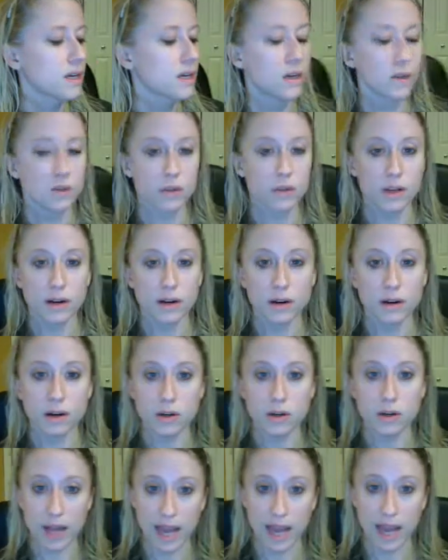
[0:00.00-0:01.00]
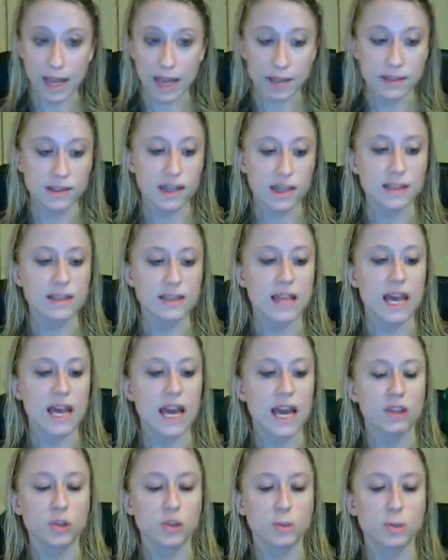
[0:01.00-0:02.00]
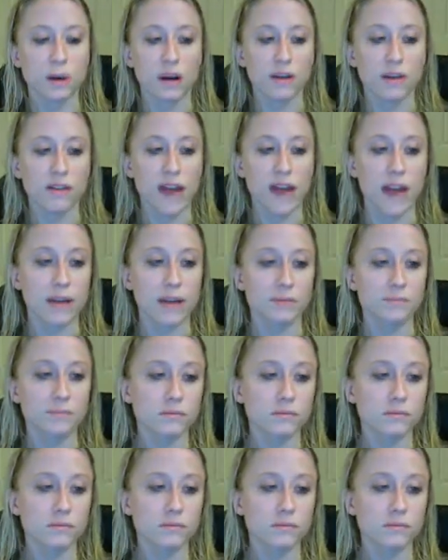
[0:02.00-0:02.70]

So there are your hands. That's the H part of hat.